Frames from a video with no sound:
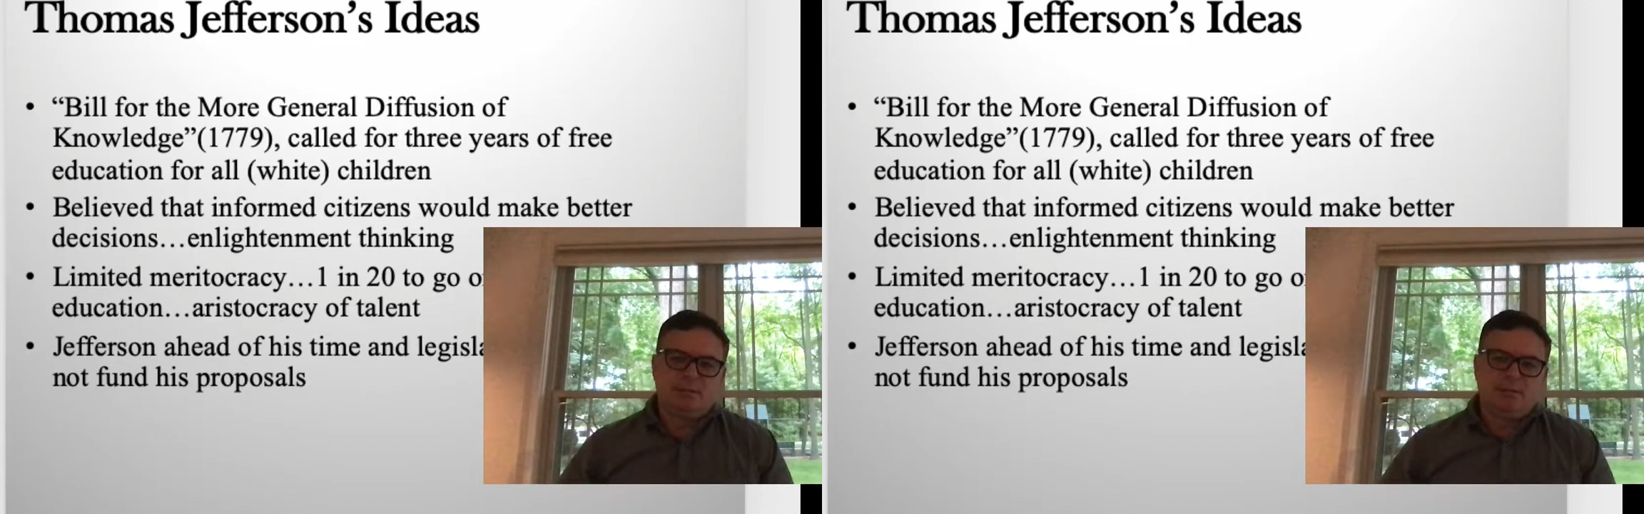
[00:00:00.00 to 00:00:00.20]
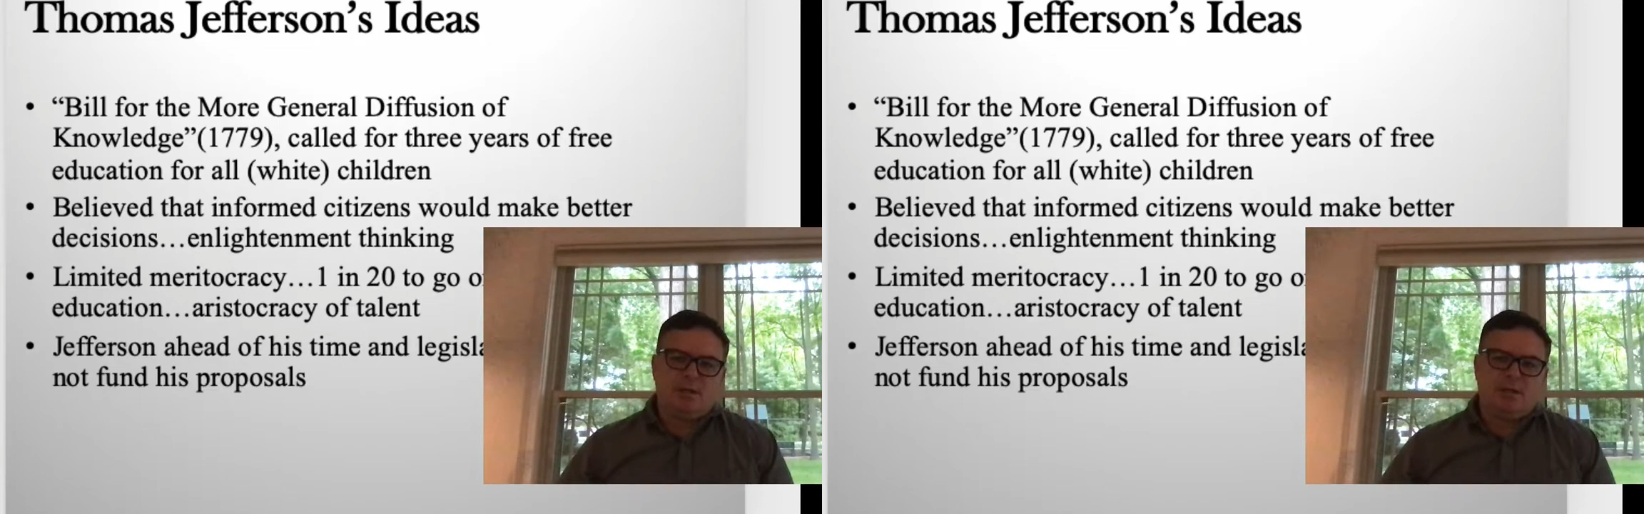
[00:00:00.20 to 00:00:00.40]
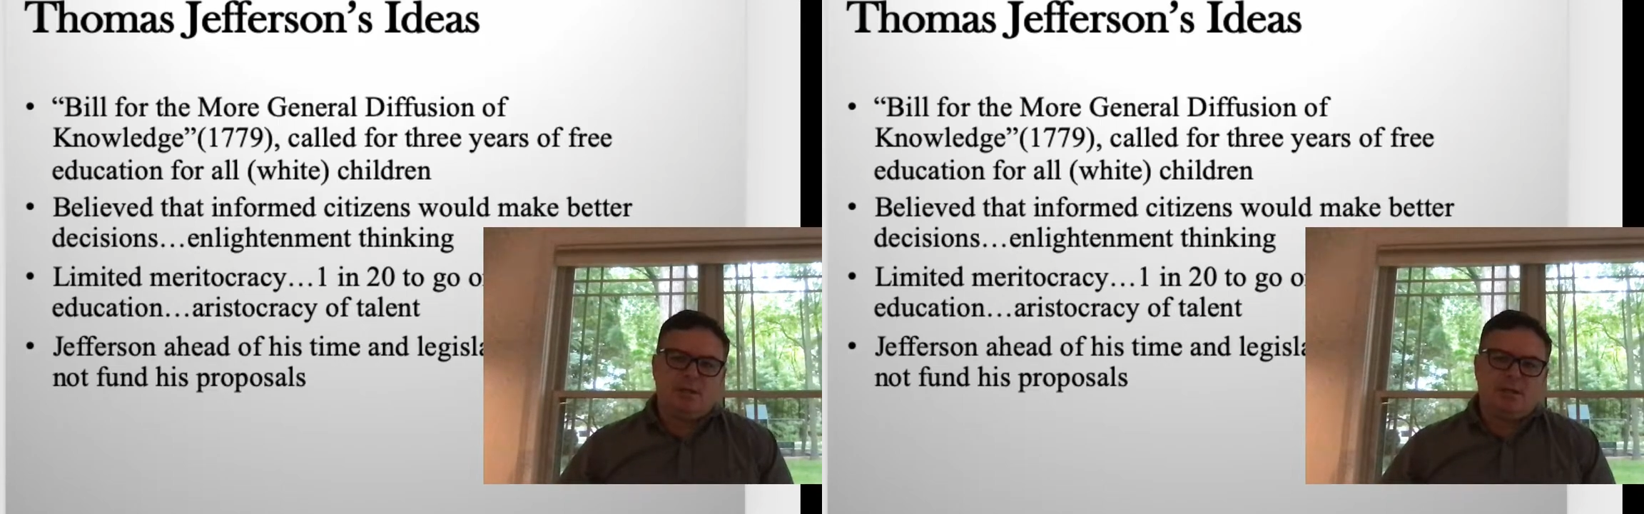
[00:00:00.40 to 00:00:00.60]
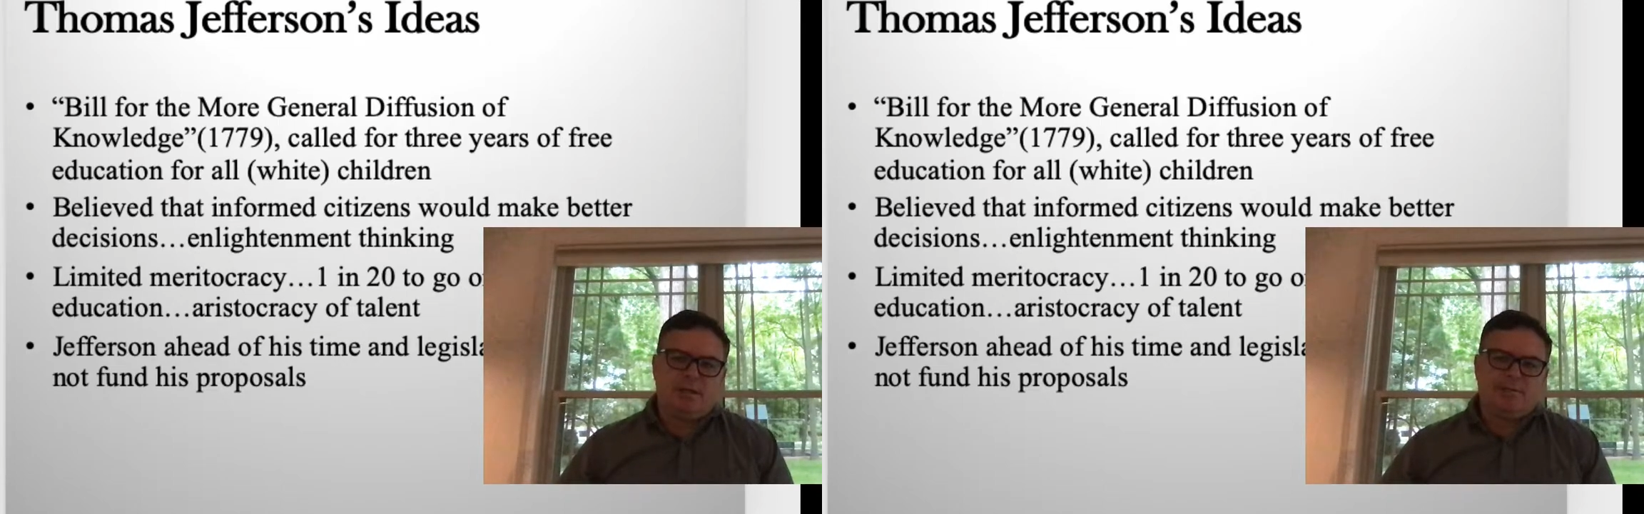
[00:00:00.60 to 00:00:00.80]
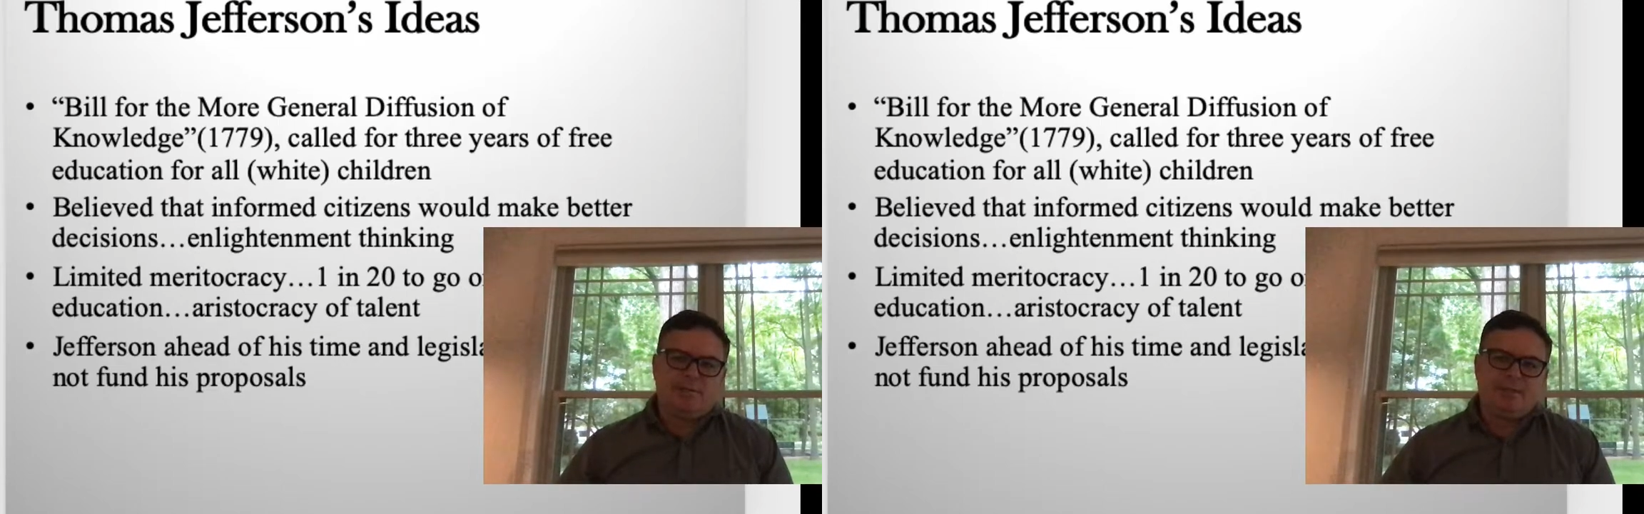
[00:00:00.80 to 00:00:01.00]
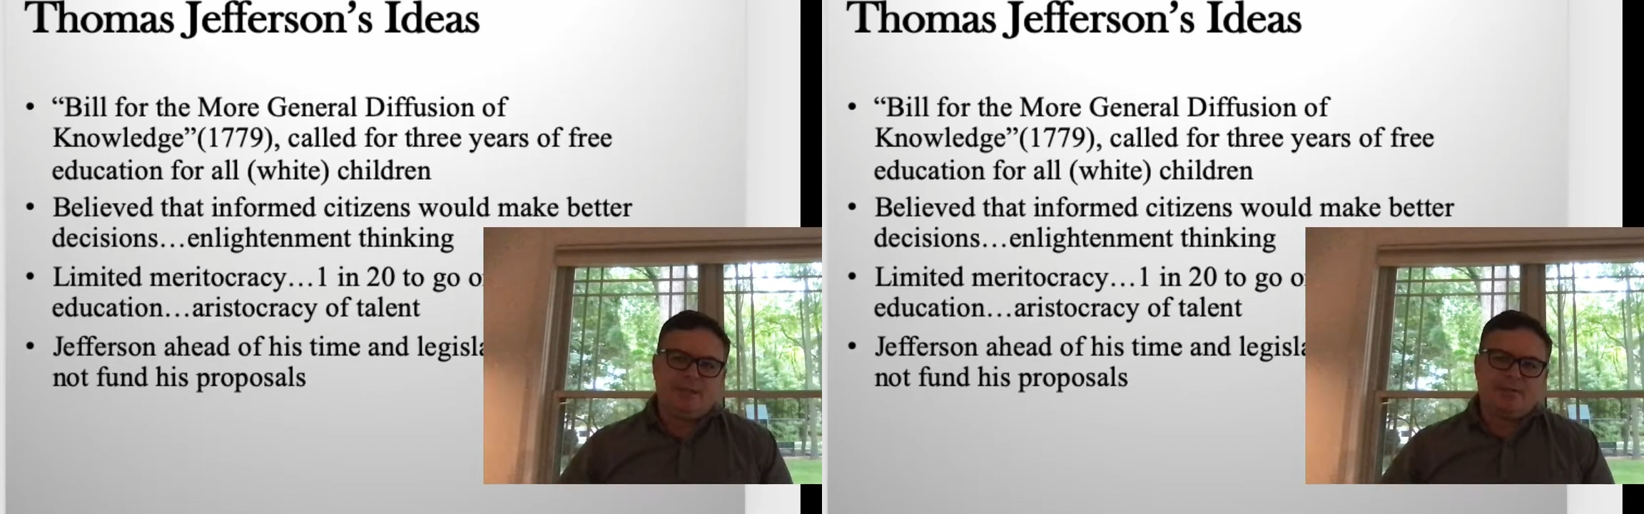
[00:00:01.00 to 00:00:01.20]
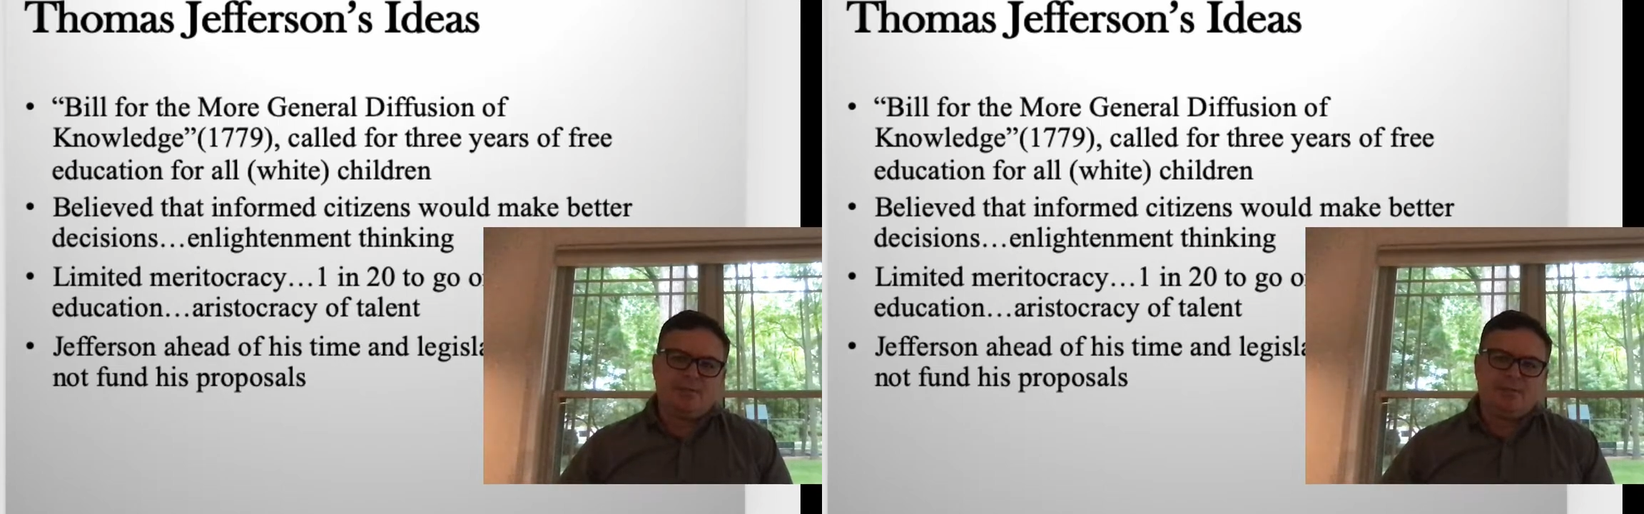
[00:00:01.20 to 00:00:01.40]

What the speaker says: and the connection